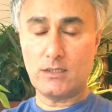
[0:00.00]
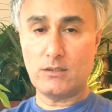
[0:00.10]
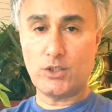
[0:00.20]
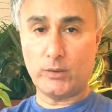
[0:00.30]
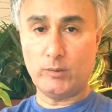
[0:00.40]

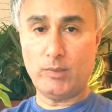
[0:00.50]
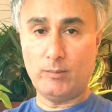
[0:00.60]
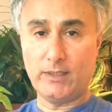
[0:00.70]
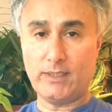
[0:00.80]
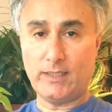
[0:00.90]
the general
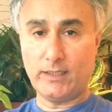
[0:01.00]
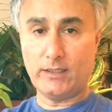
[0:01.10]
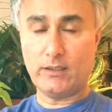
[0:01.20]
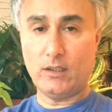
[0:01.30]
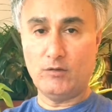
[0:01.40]
public
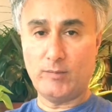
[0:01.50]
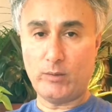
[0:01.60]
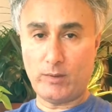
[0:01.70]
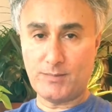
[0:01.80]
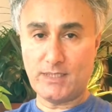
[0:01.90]
think of my
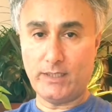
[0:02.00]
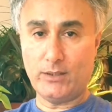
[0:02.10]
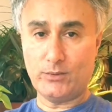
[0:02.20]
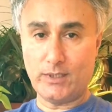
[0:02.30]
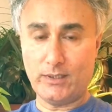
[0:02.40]
website
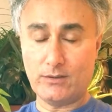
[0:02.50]
out there.